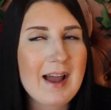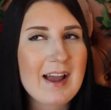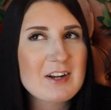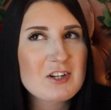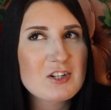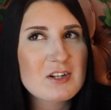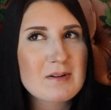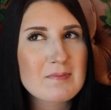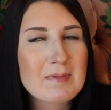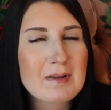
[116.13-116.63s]
I
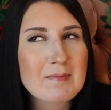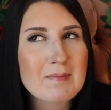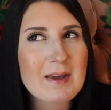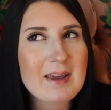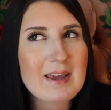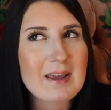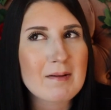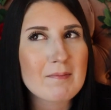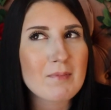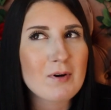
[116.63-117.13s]
shouldn't be
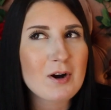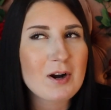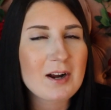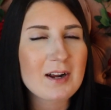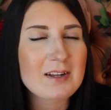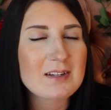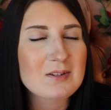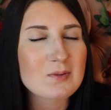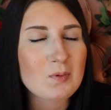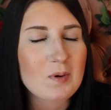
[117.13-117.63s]
making
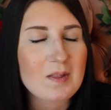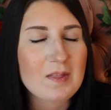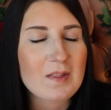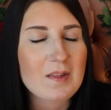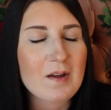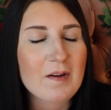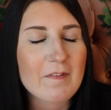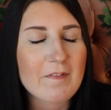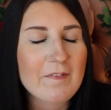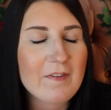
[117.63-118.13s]
bargains with
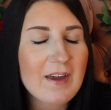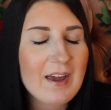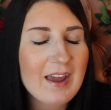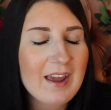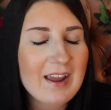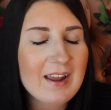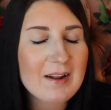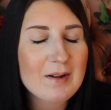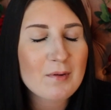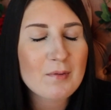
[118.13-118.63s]
a
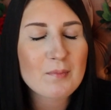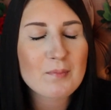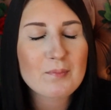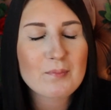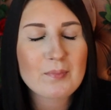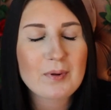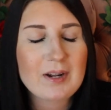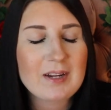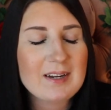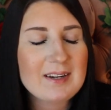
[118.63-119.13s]
fate,
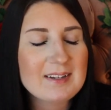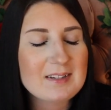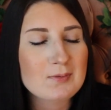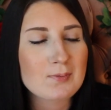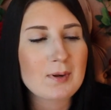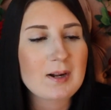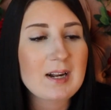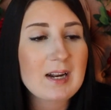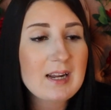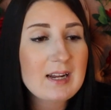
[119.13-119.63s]
but it is
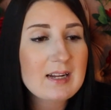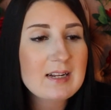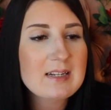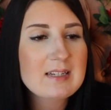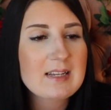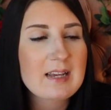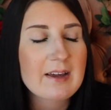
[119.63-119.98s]
what it is.